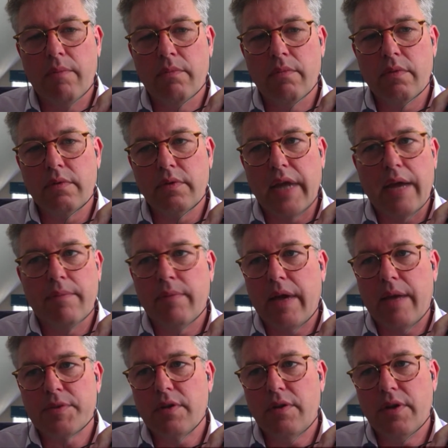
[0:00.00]
Yeah,
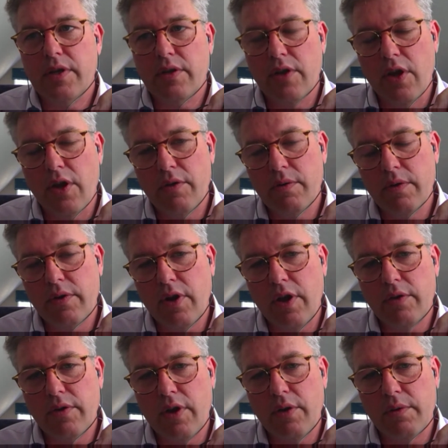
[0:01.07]
absolutely no
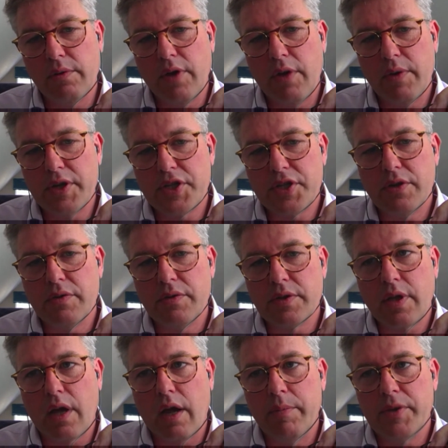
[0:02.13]
issues.
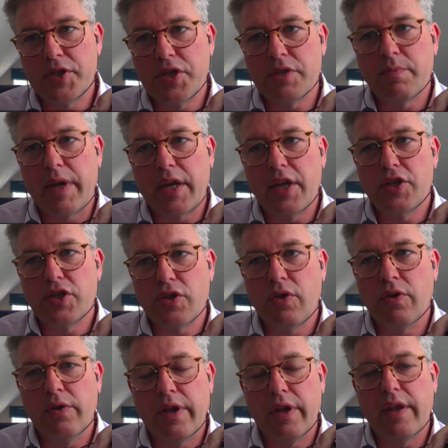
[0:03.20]
It's just making
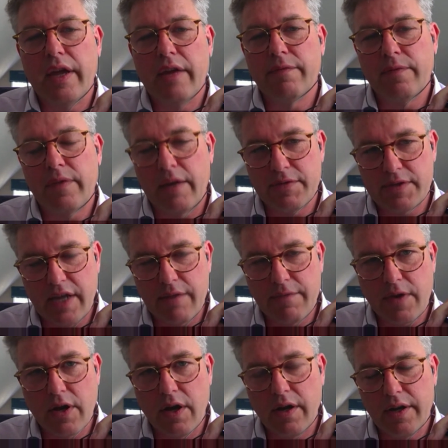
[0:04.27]
sure that they've
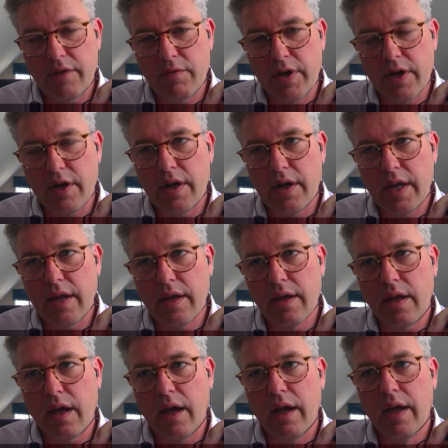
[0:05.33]
safeguarded regarding
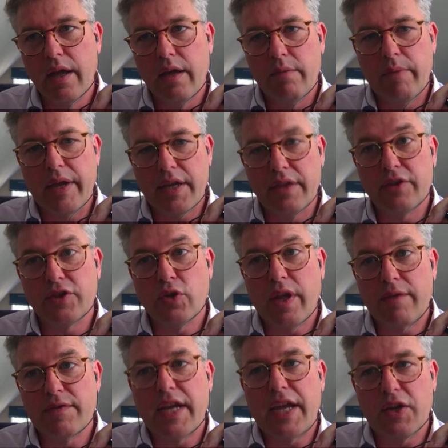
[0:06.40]
making sure
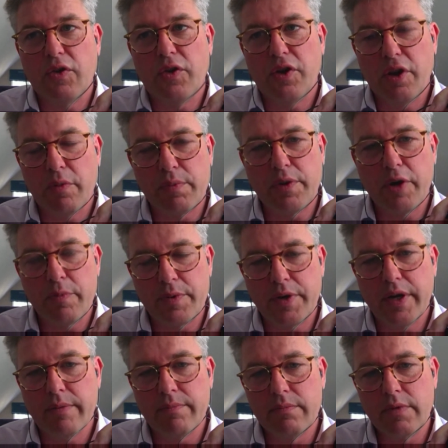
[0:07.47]
they've taken on an
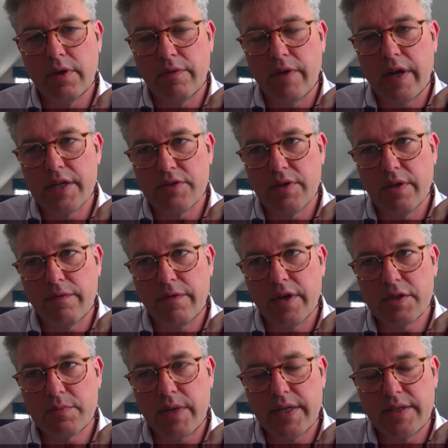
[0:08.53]
appropriate advisor in the
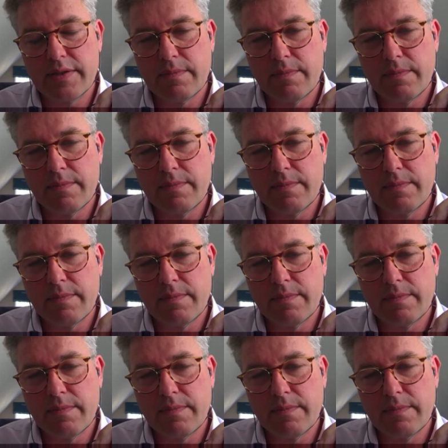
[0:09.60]
first place.